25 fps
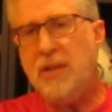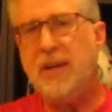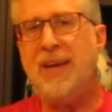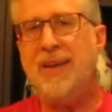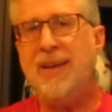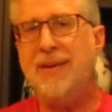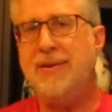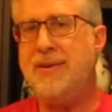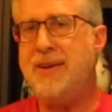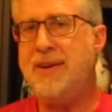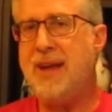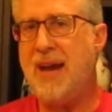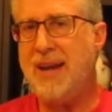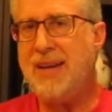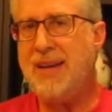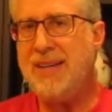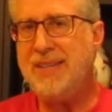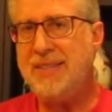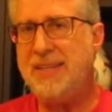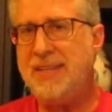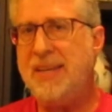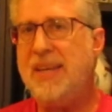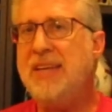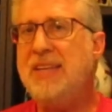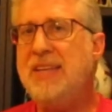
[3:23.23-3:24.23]
in
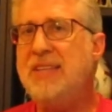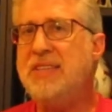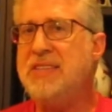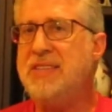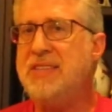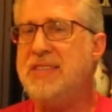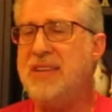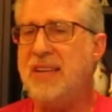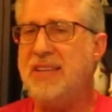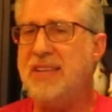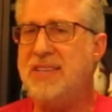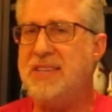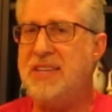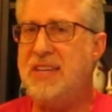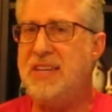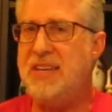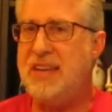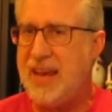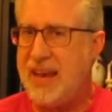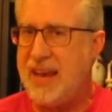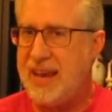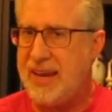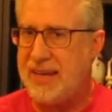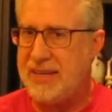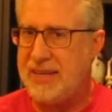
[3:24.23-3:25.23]

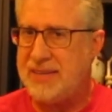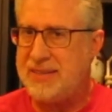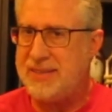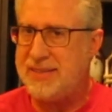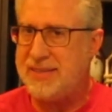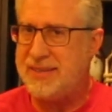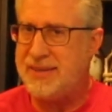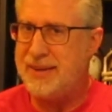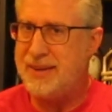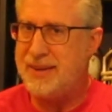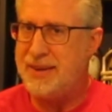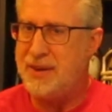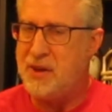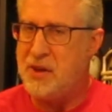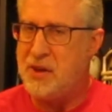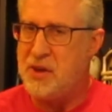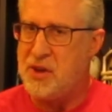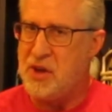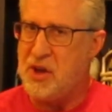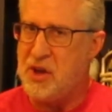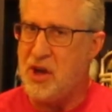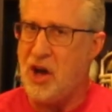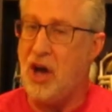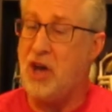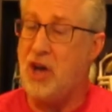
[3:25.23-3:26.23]
1968,
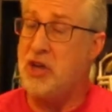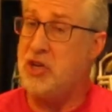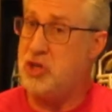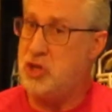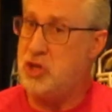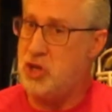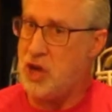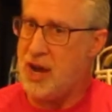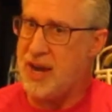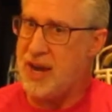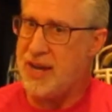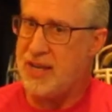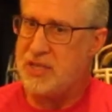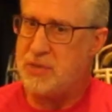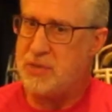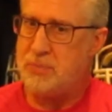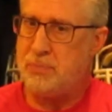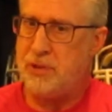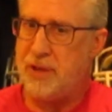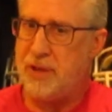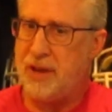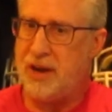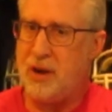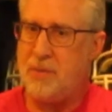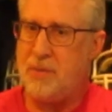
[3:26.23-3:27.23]
a Giants player